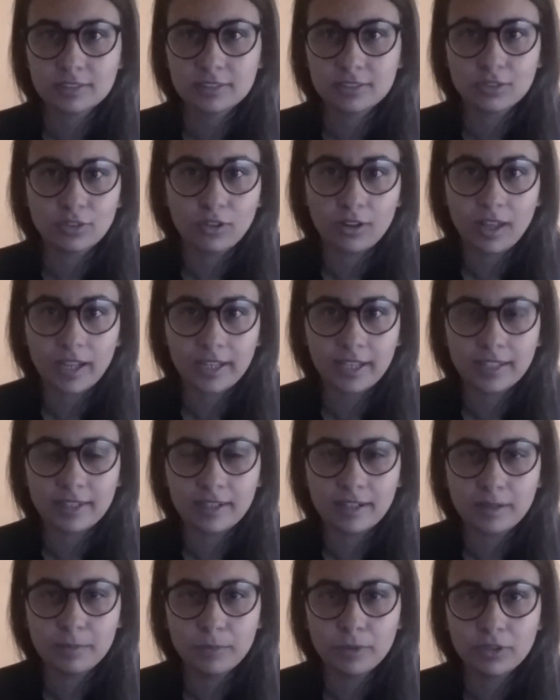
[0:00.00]
don't like it
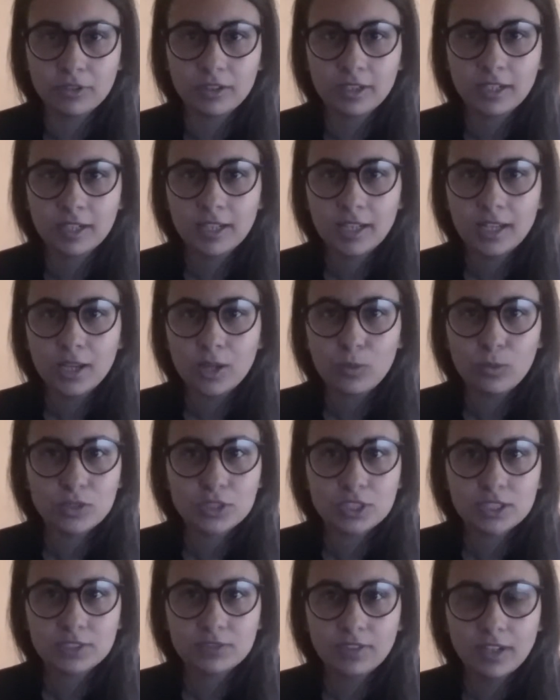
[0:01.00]
anymore,
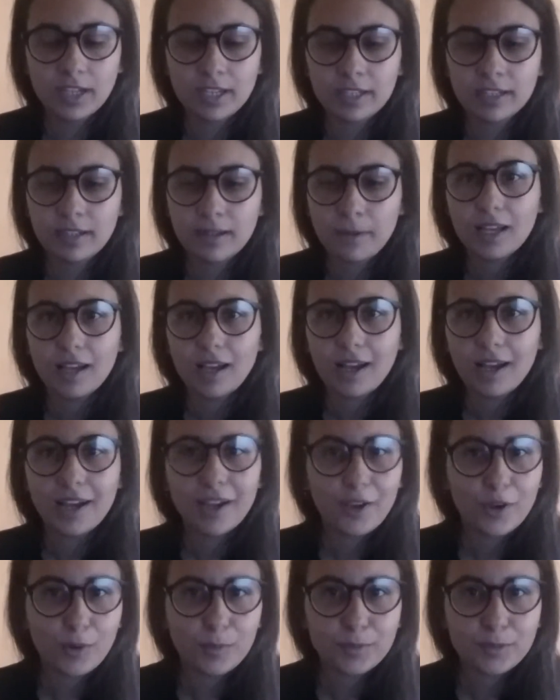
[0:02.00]
which is fine.
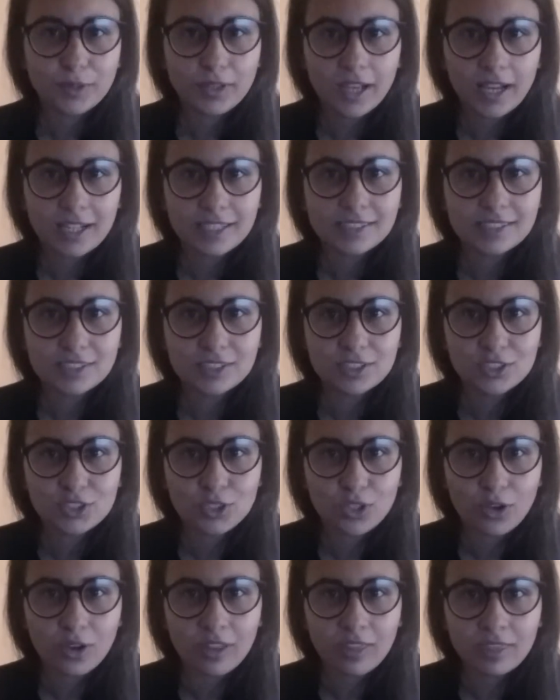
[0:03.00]
I hope you guys
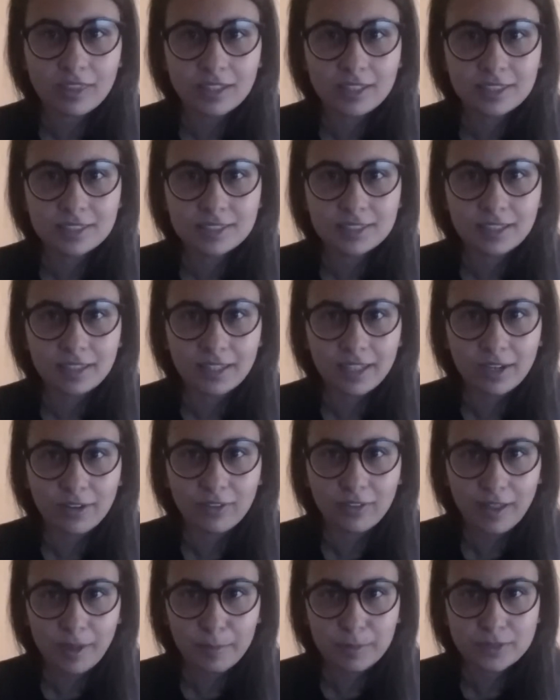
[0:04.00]
enjoyed this
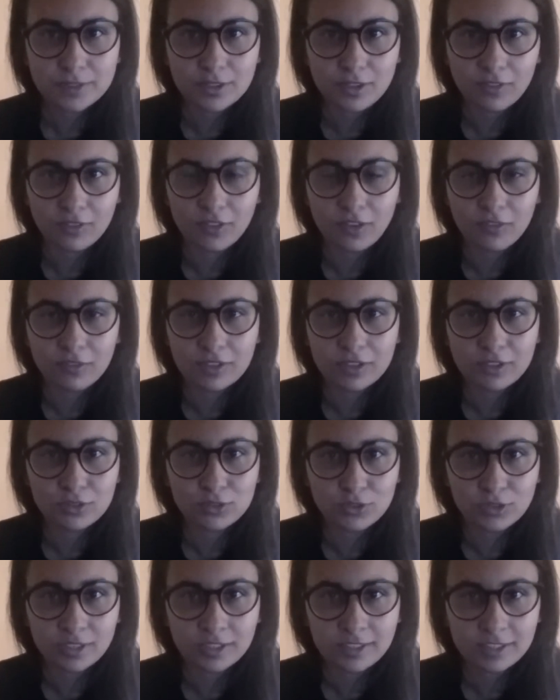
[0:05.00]
little episode of
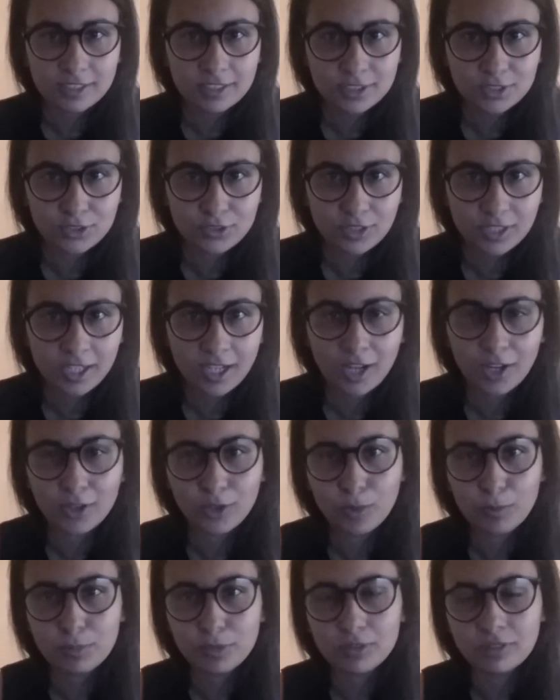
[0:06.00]
Internet History. I
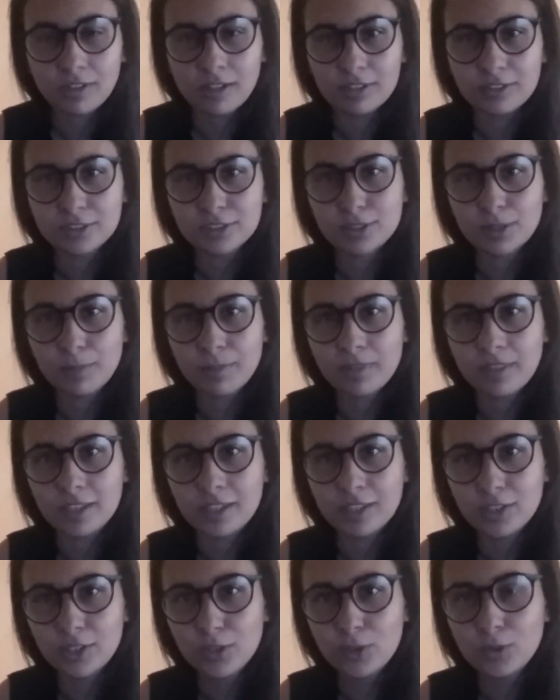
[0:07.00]
hope you learned
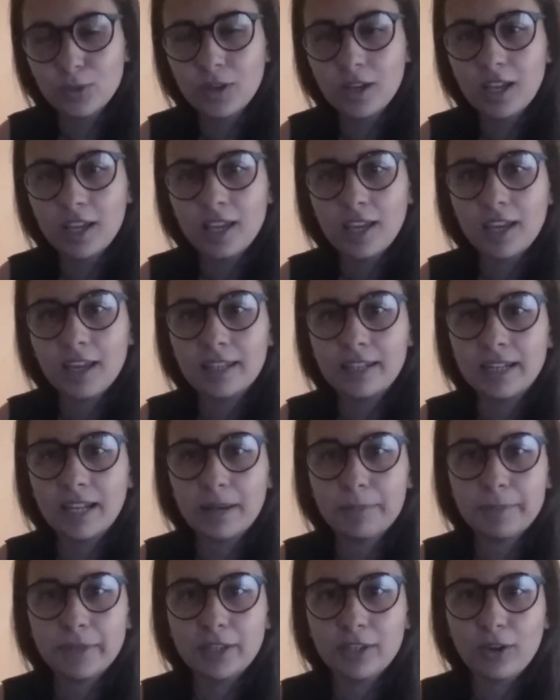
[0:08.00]
something new, and
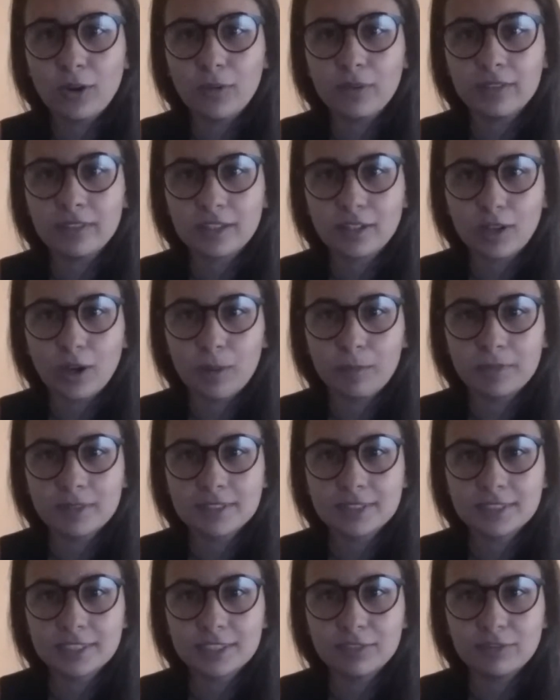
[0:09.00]
let me know in the
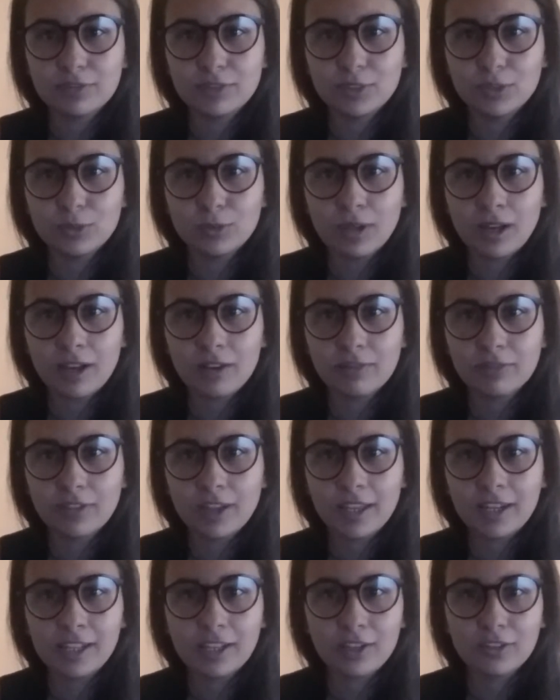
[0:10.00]
comments if you have
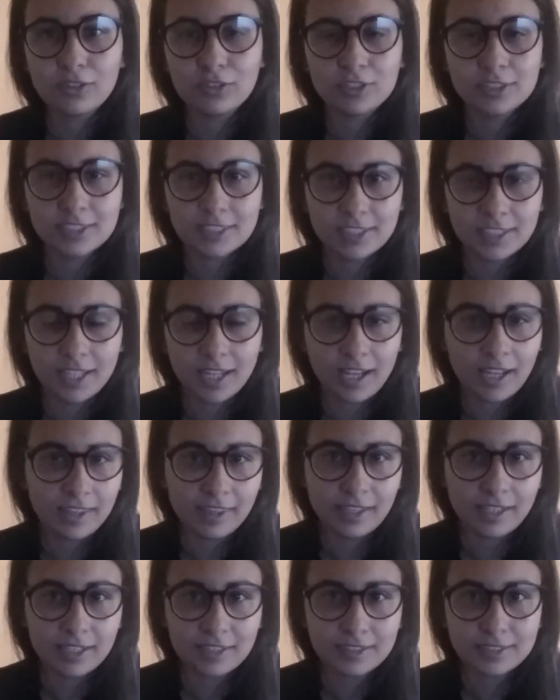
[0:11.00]
any other
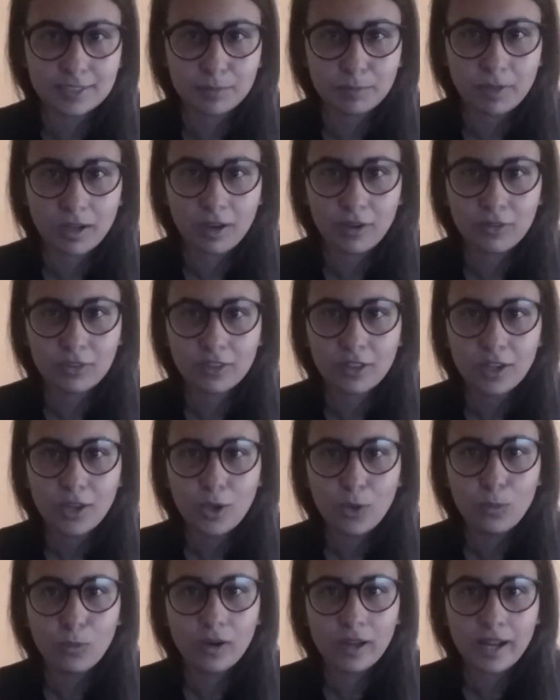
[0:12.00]
ideas about
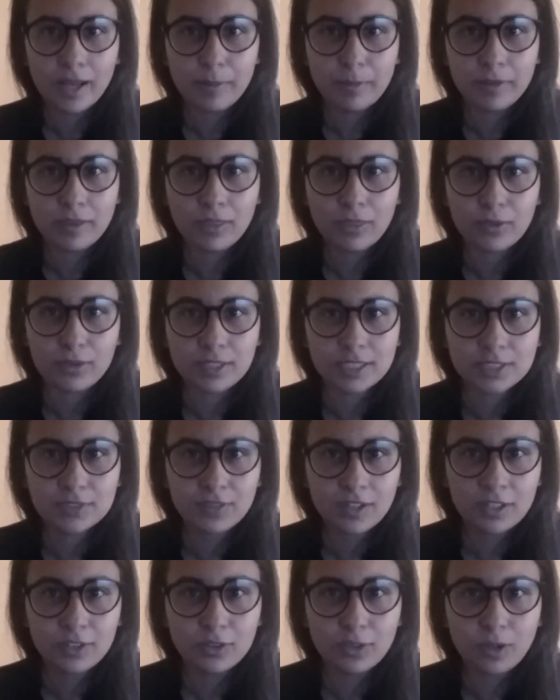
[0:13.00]
what happened to this
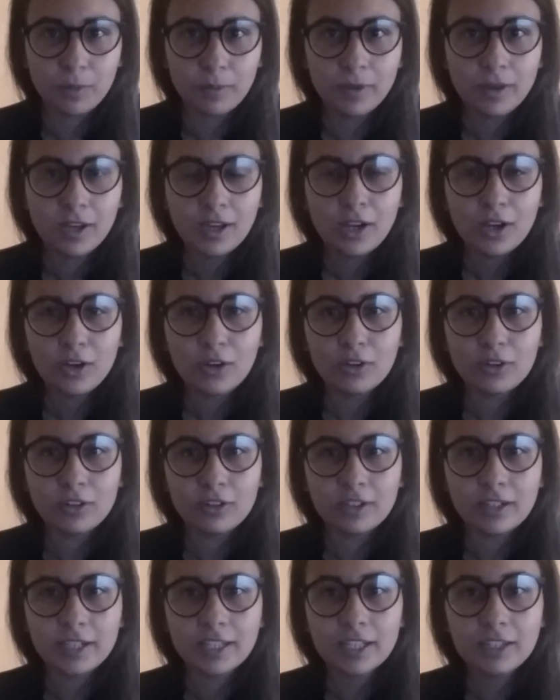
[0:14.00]
fandom,
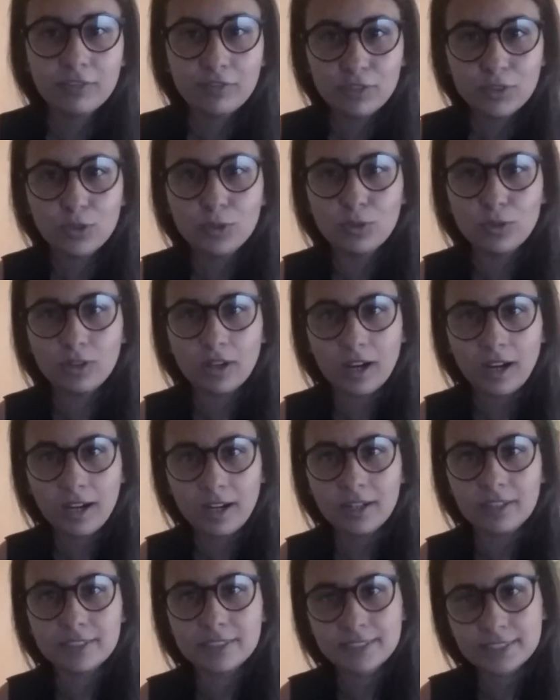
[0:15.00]
or if you
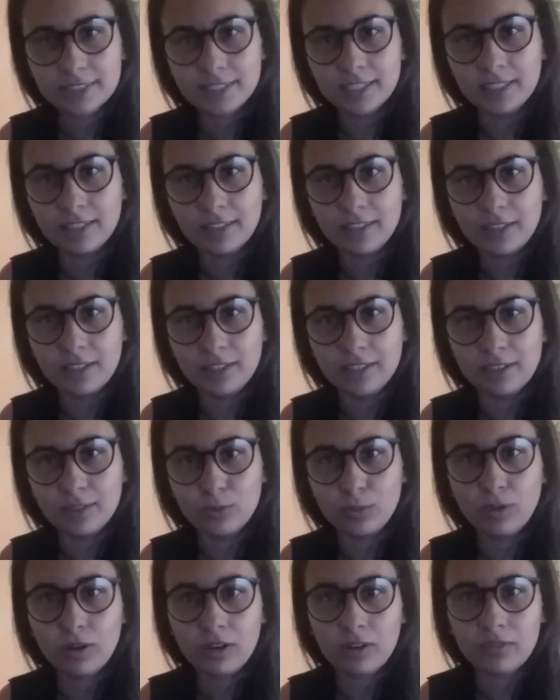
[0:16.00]
are still
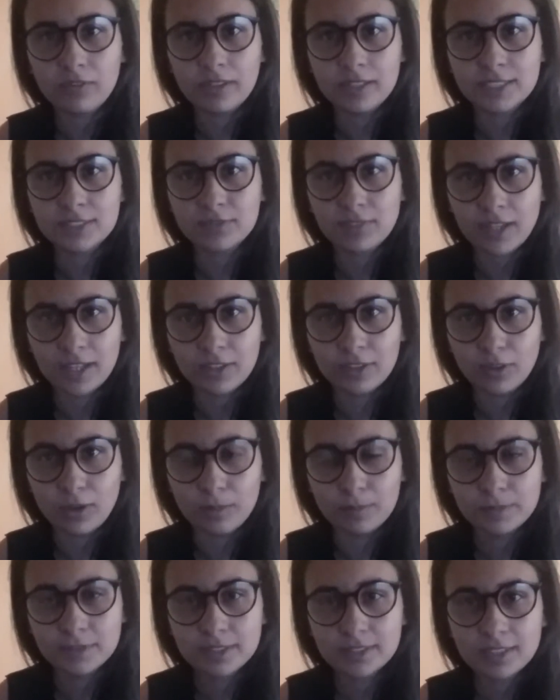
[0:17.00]
in one of these
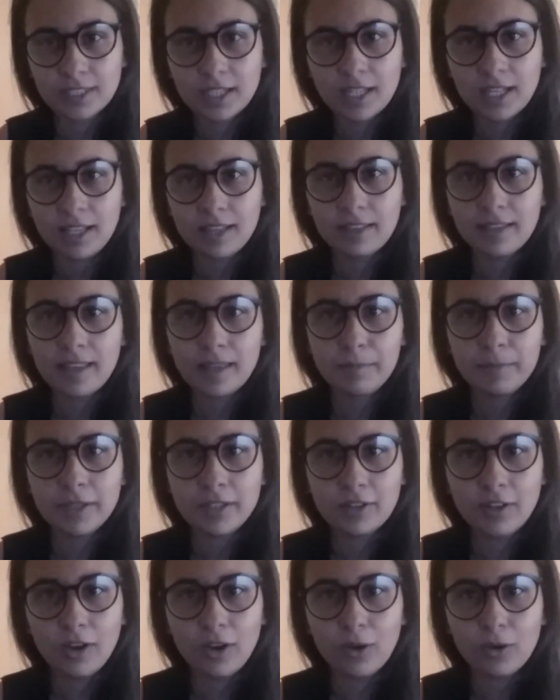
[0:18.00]
fandoms. Let me
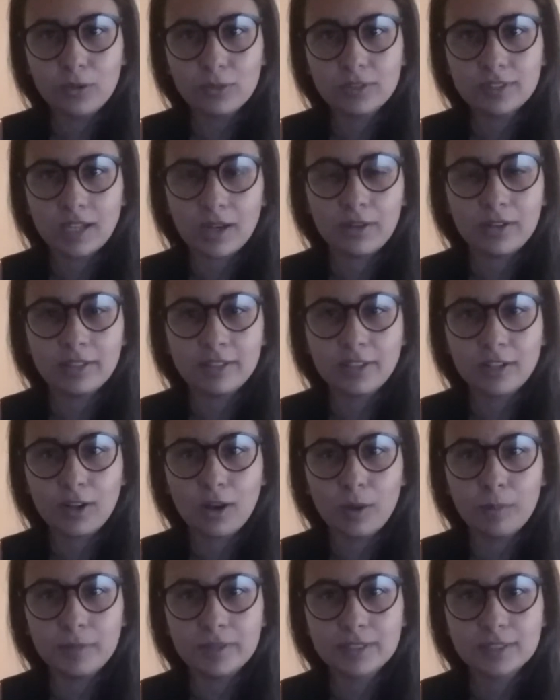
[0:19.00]
know down in the
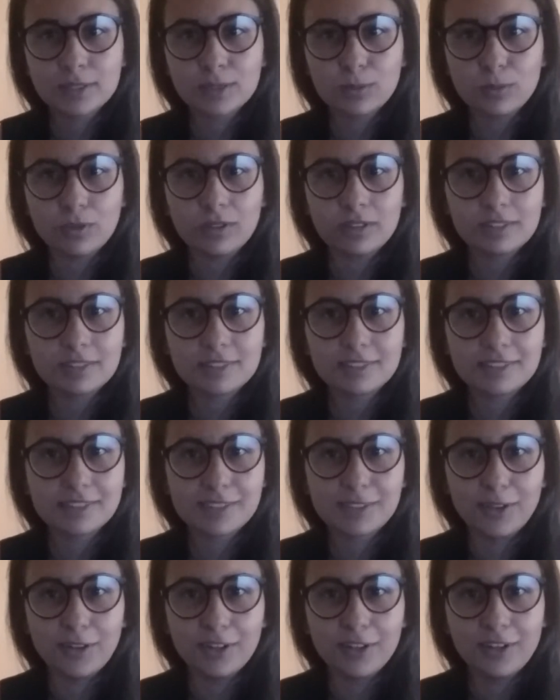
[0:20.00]
comments what's
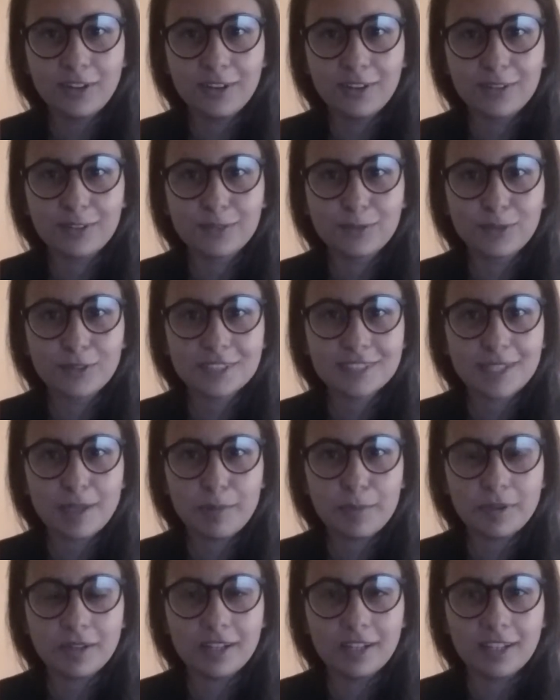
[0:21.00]
going on, what's
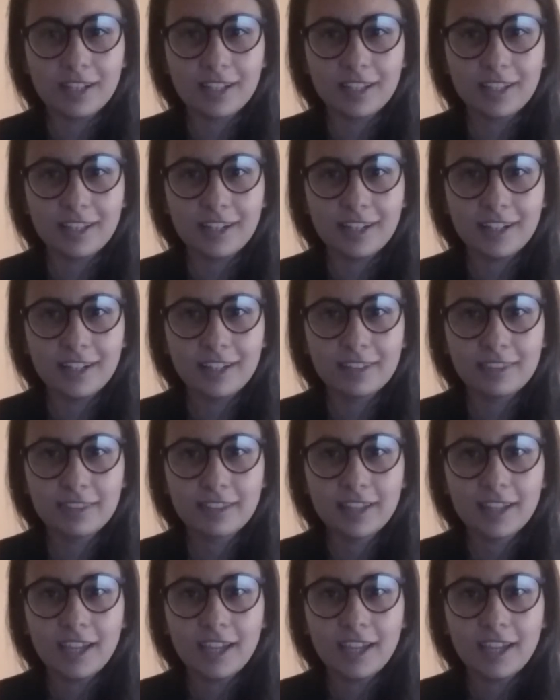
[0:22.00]
happening in it,